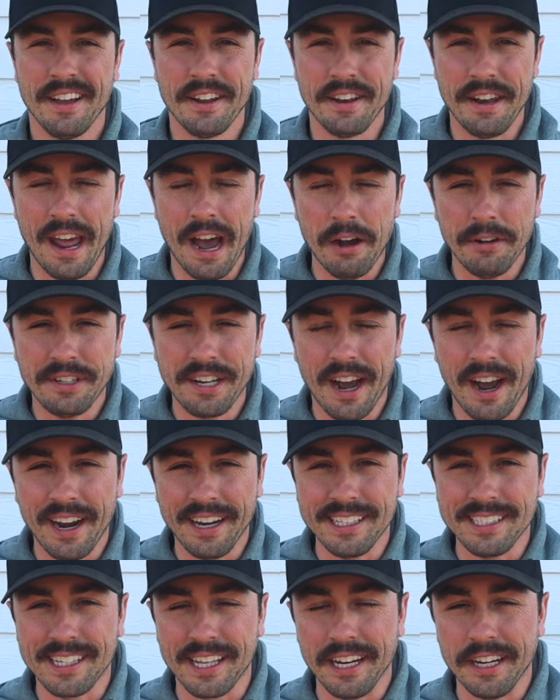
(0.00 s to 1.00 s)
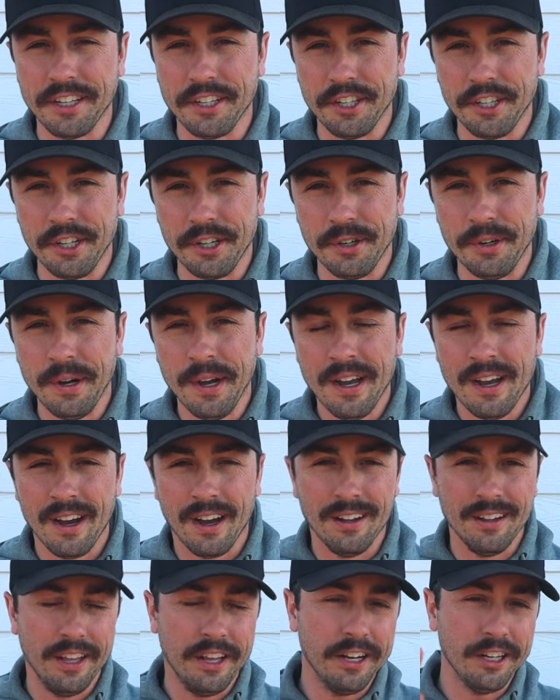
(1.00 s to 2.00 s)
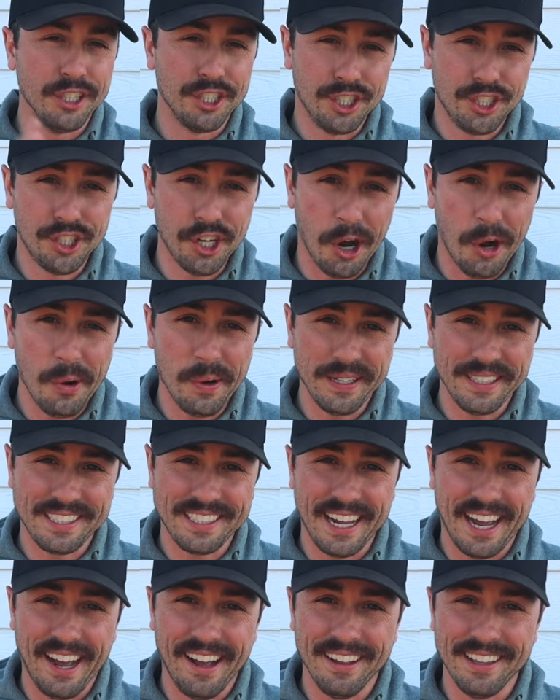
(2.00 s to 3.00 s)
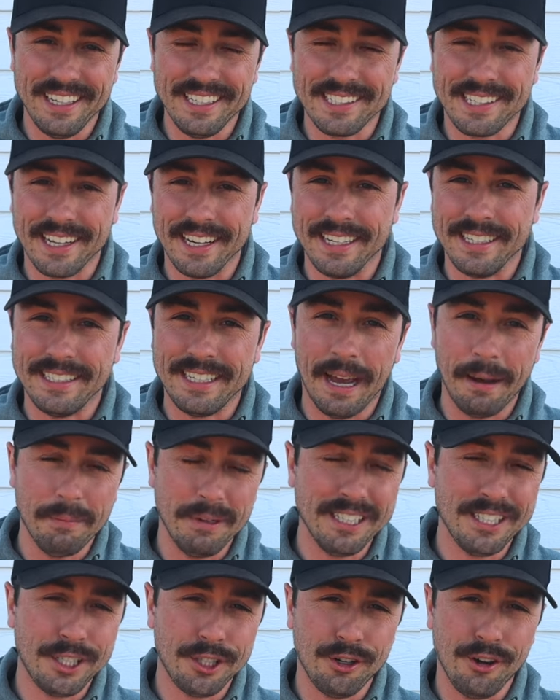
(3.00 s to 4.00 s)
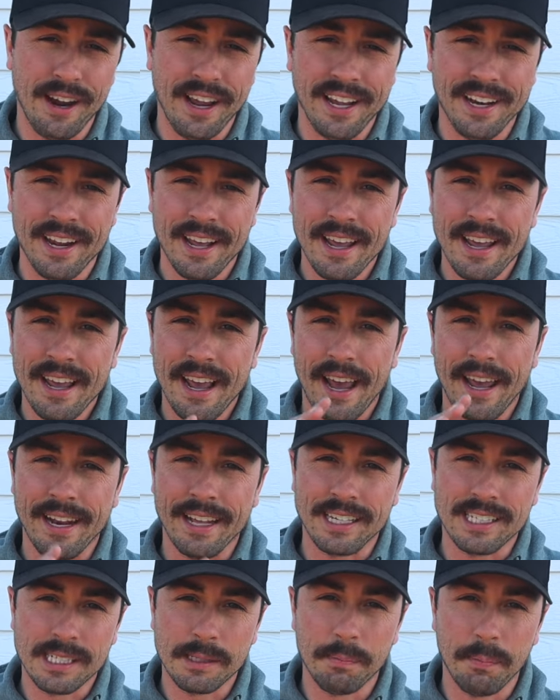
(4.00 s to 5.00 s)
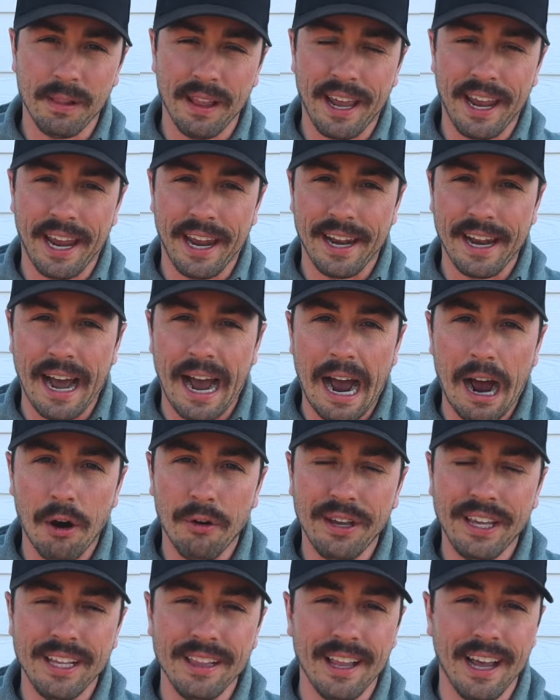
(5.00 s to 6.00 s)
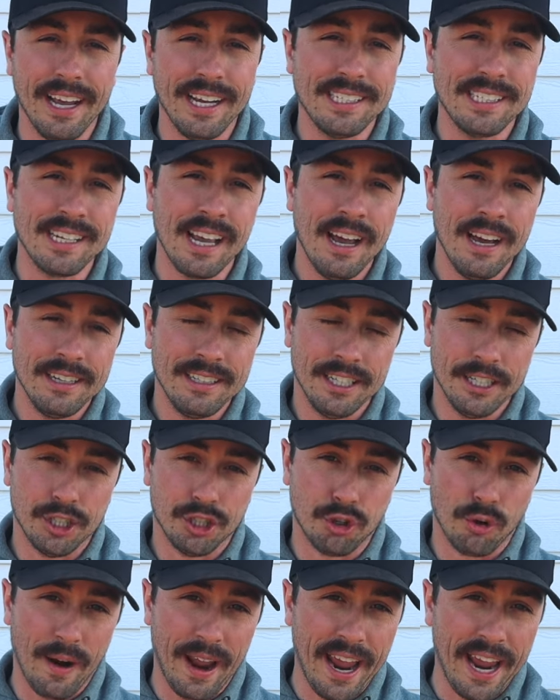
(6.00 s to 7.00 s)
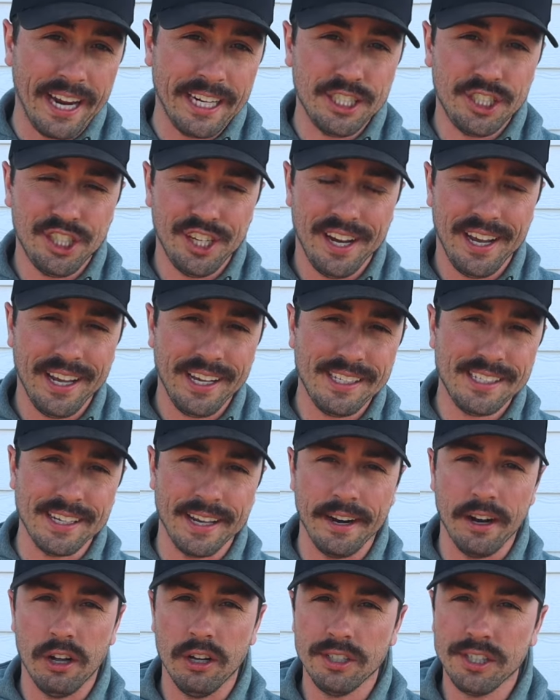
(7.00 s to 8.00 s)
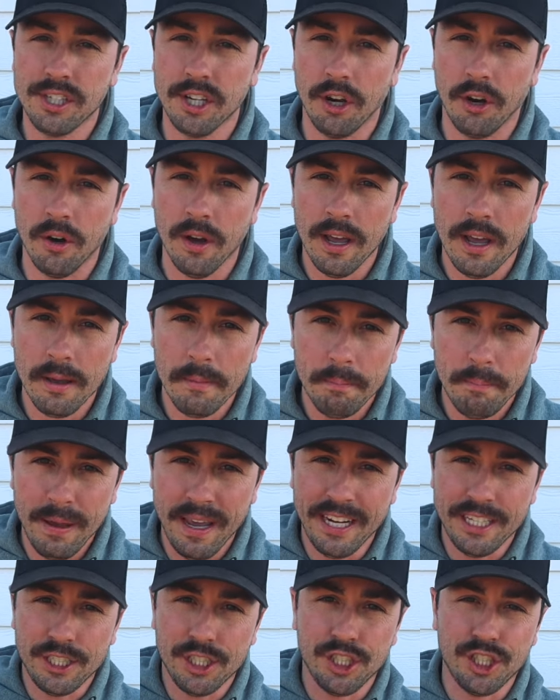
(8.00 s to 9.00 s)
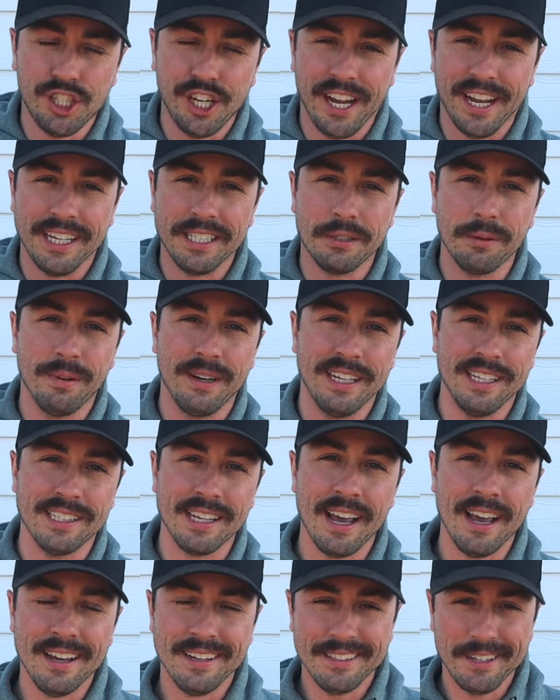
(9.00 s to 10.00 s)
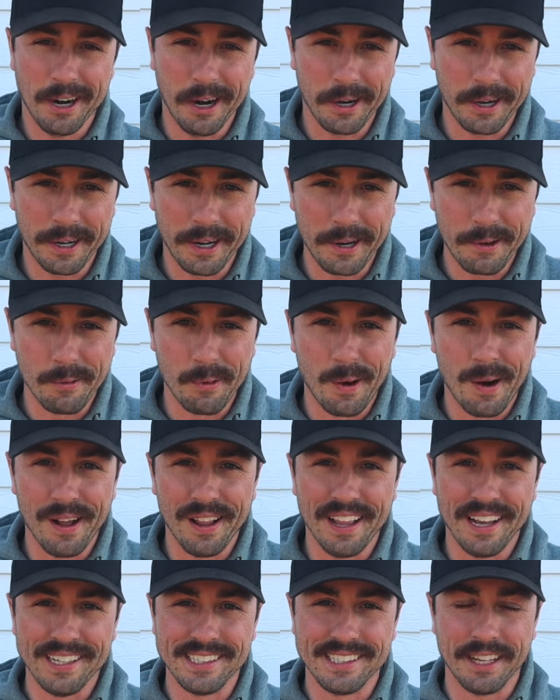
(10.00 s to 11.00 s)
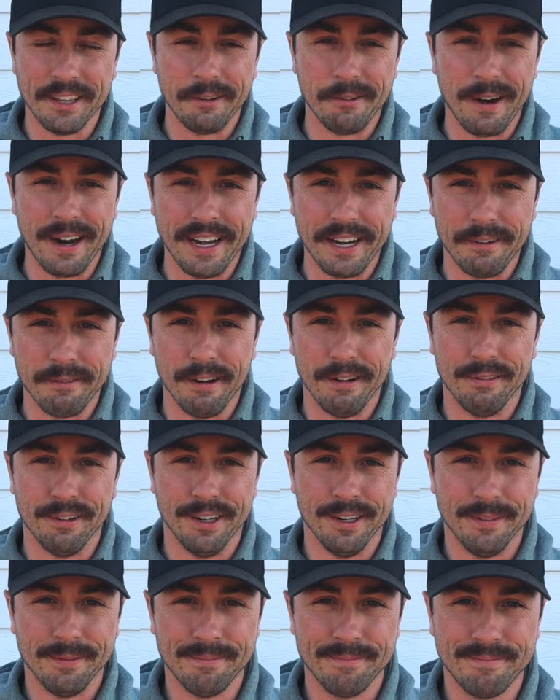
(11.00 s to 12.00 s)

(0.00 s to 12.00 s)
Now Donnie's gonna do a little show and tell. He's gonna demonstrate and explain how he likes to drag jigs and also pitch jigs when he's targeting walleyes on the Rainy River.